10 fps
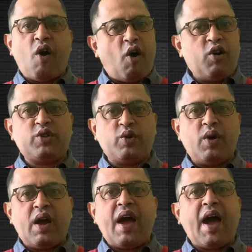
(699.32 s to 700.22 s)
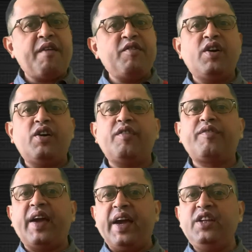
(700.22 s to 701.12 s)
Also, have you heard
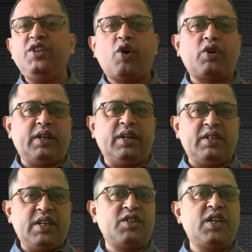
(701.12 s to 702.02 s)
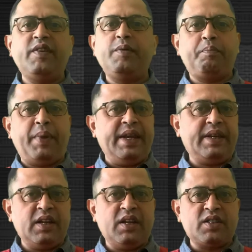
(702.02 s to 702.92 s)
of any doctor just giving
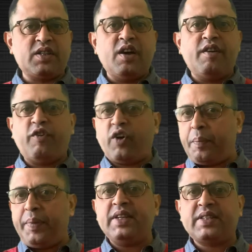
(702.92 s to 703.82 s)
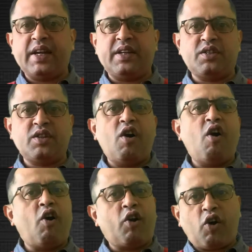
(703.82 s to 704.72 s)
painkillers for appendicitis
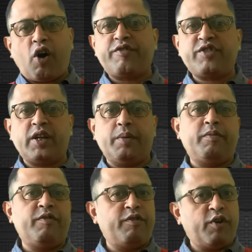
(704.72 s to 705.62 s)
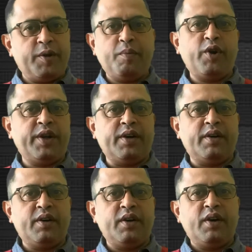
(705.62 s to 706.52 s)
or cough syrup for pneumonia?
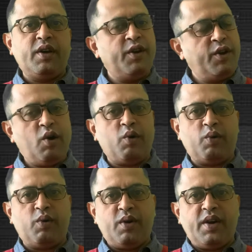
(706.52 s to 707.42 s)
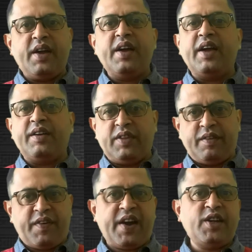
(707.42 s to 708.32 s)
No. If they
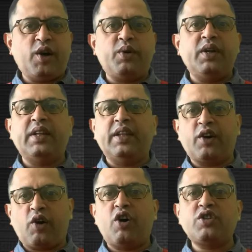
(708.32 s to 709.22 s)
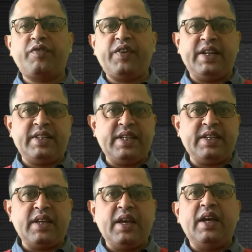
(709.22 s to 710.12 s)
find out that the cause of a
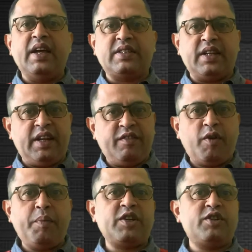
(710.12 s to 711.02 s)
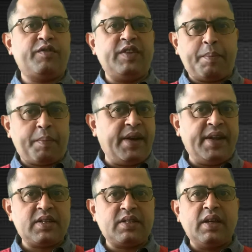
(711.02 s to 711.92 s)
disease is an inflammation of the
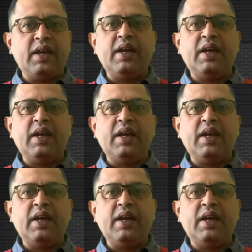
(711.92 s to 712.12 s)
appendix,